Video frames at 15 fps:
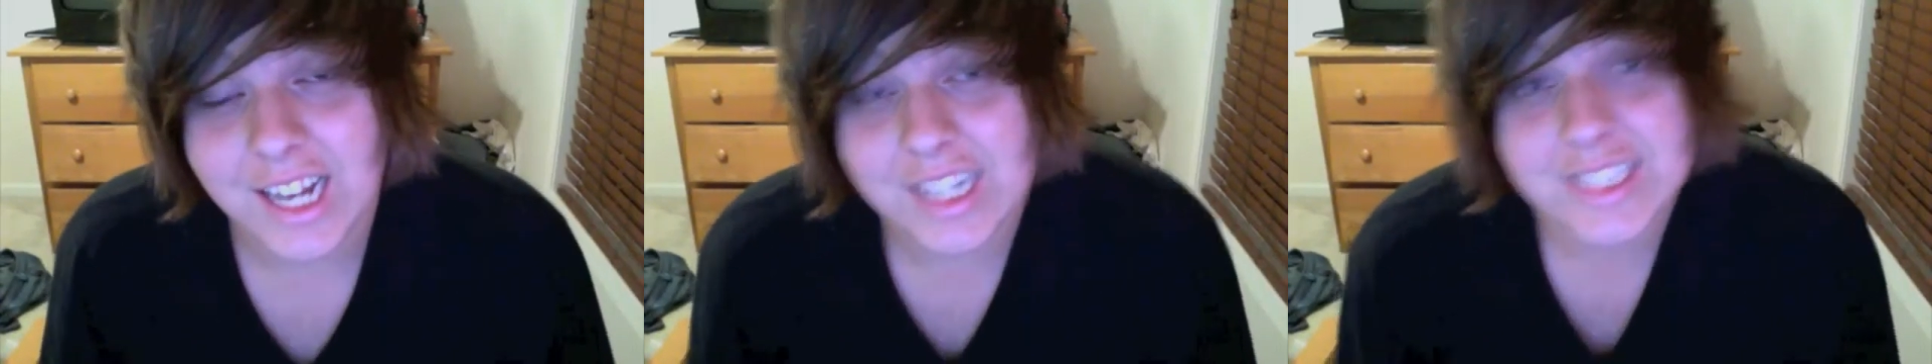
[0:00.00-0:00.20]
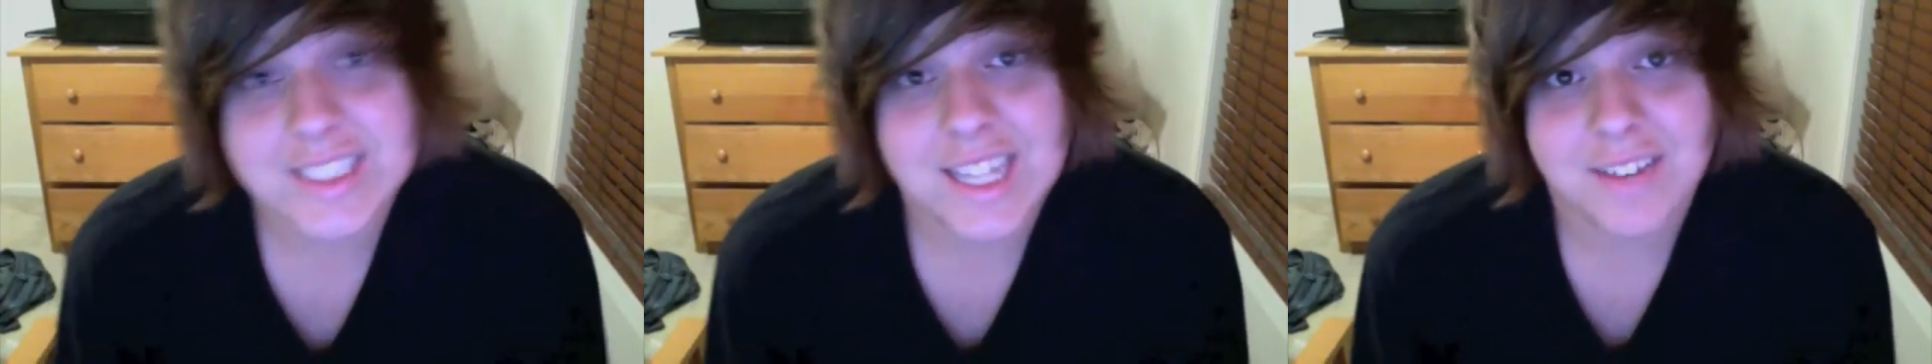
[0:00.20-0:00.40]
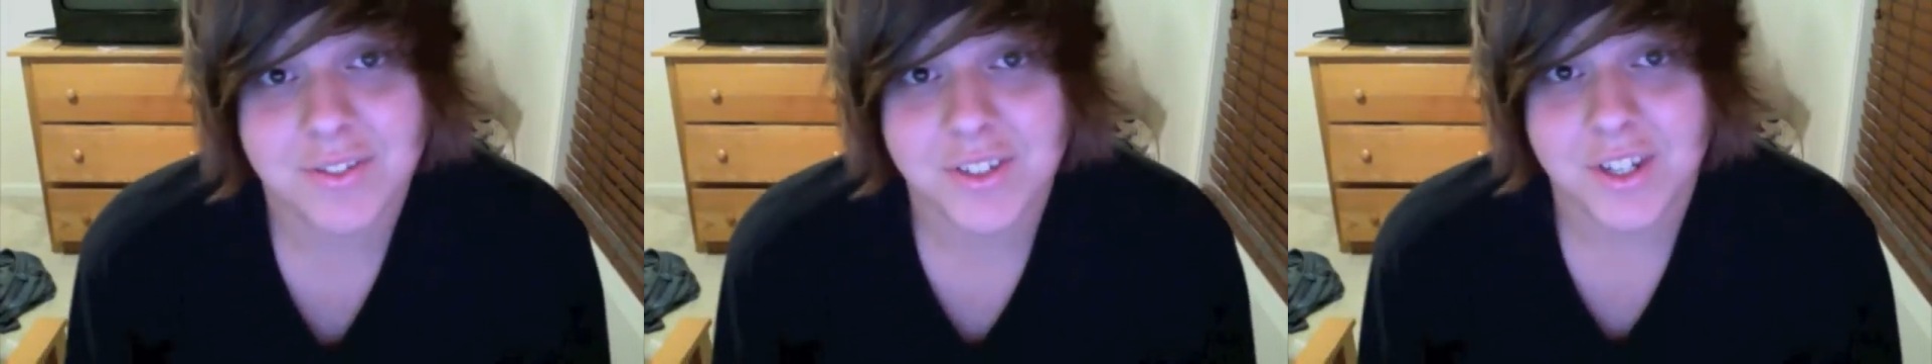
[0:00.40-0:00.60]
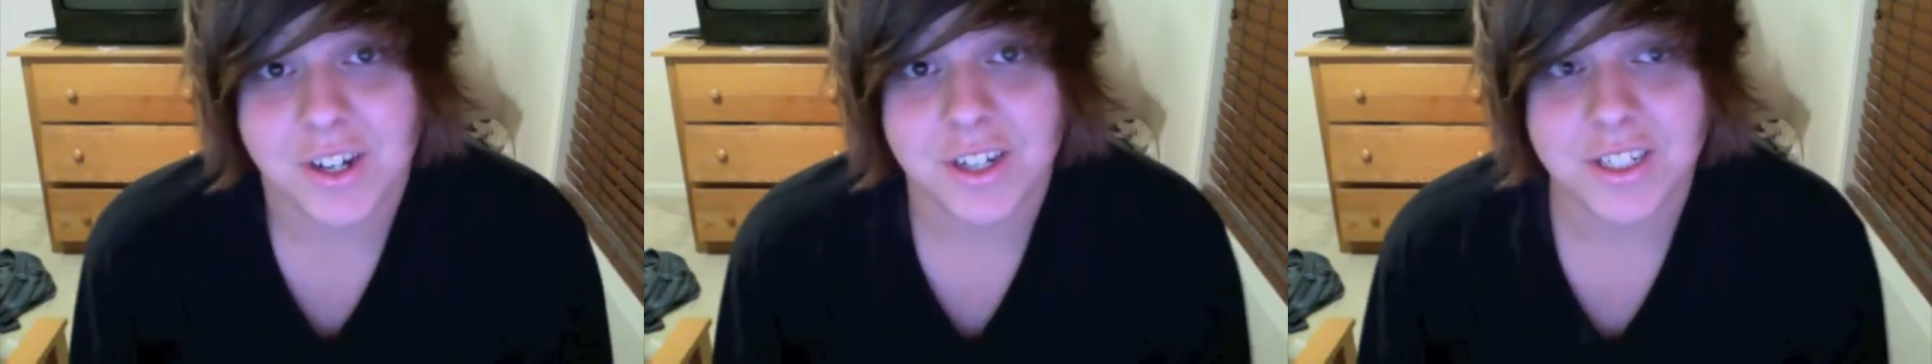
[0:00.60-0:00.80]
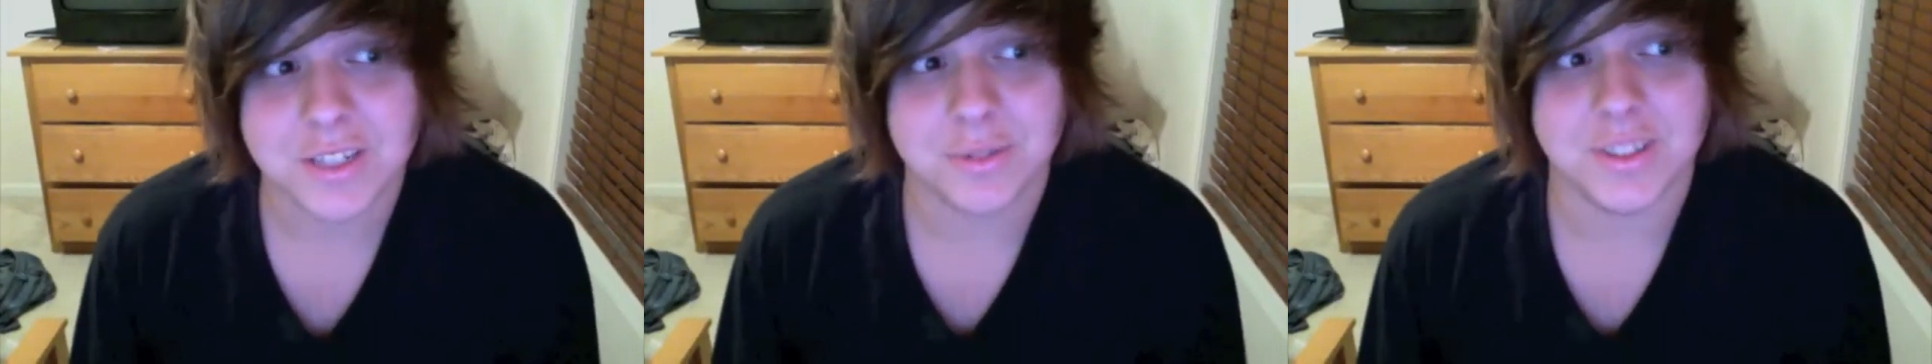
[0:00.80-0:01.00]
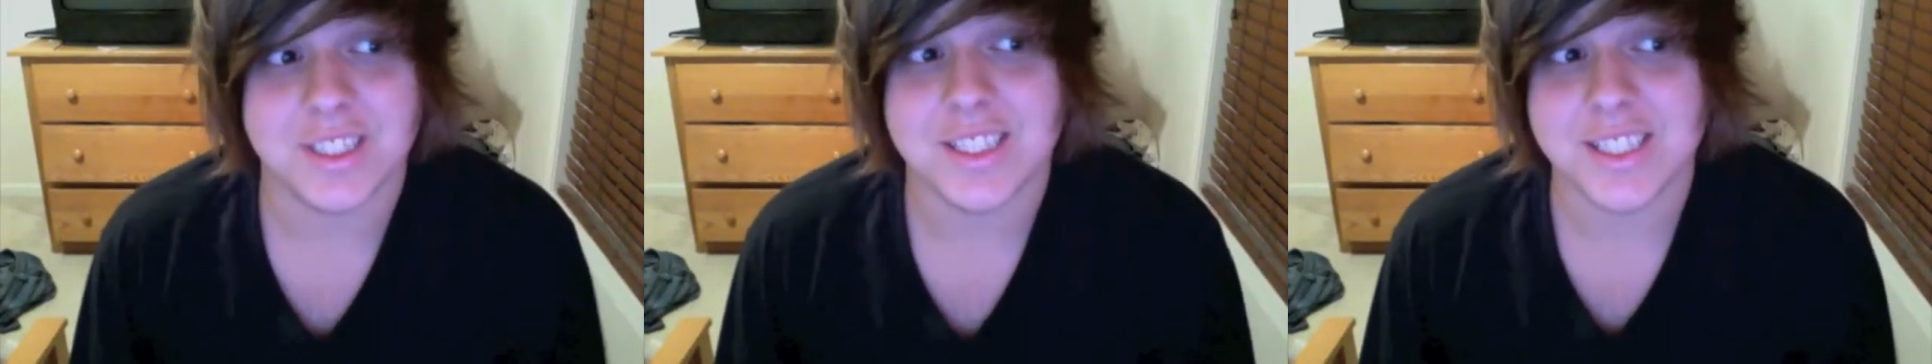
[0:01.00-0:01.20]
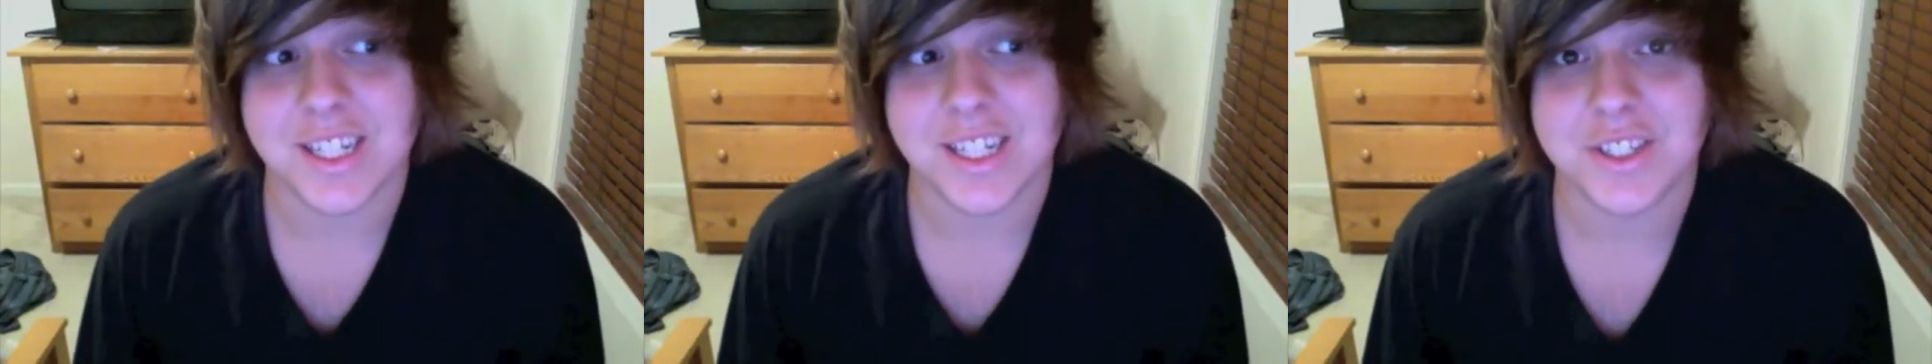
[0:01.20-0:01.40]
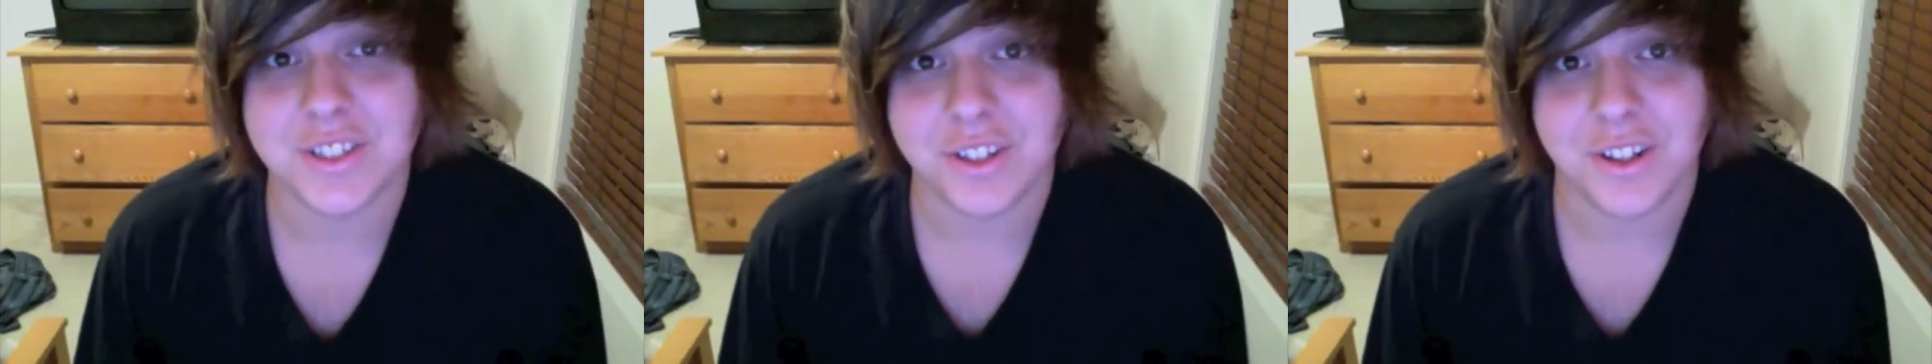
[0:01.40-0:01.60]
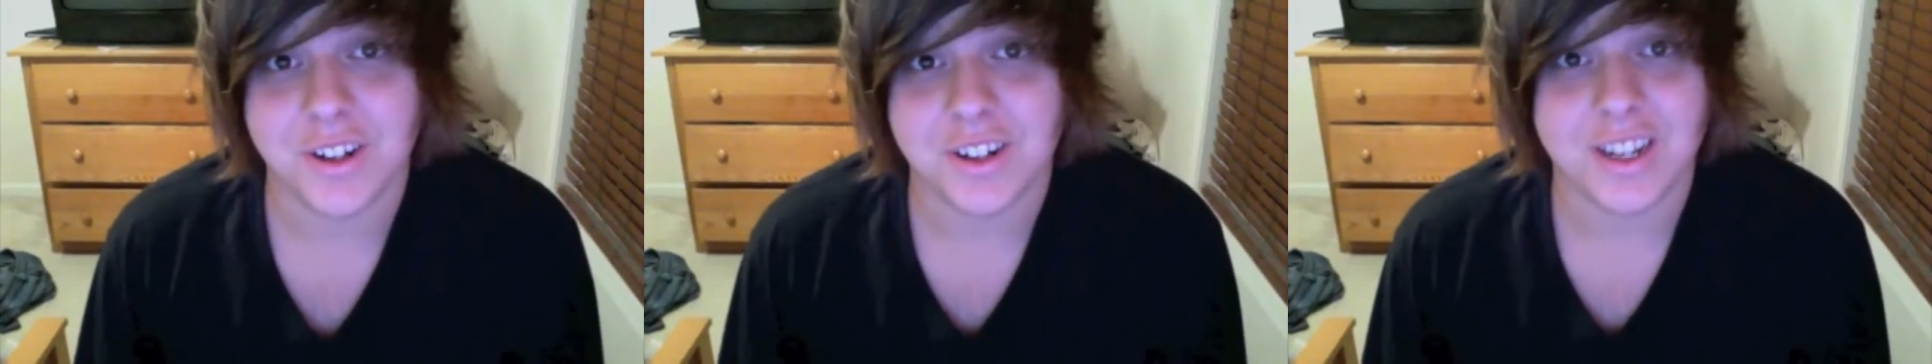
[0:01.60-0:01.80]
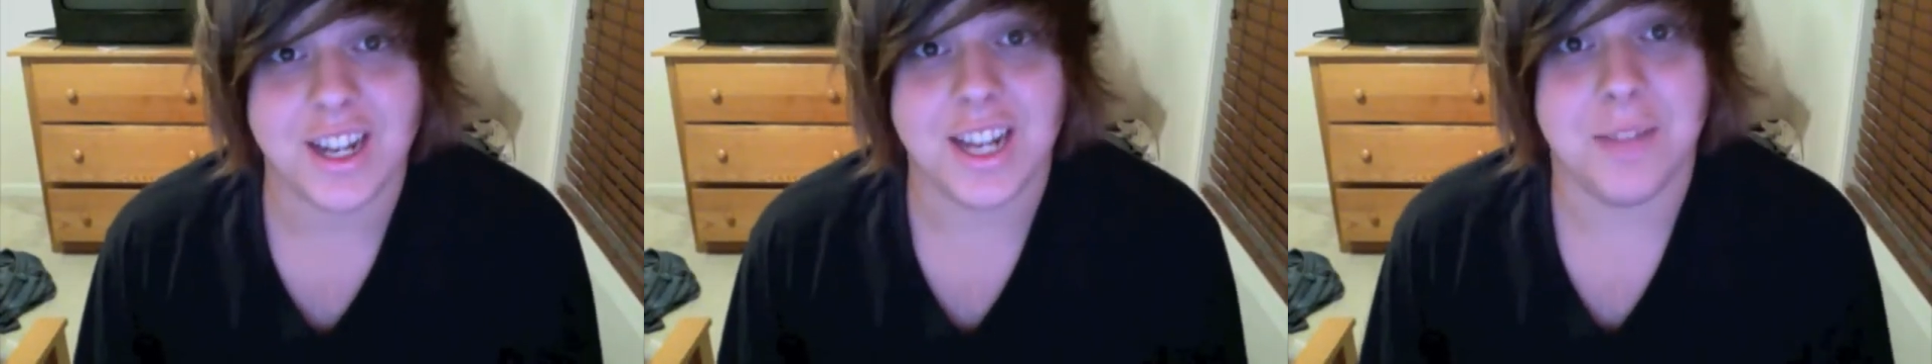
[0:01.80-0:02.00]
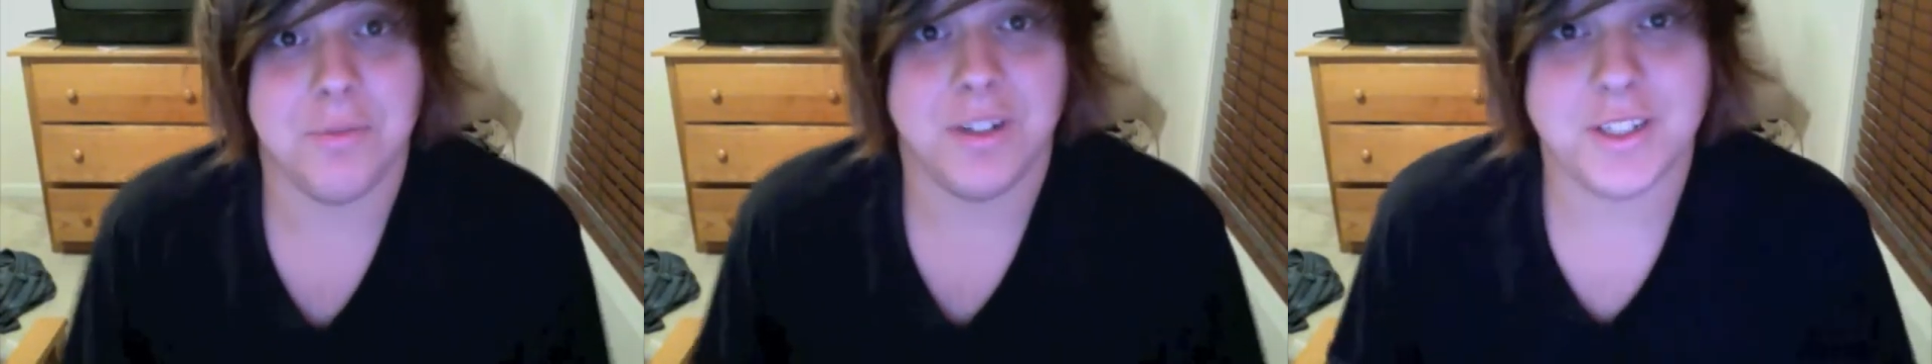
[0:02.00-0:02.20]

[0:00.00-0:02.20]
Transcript: I guess I haven't talked to you in such a long time.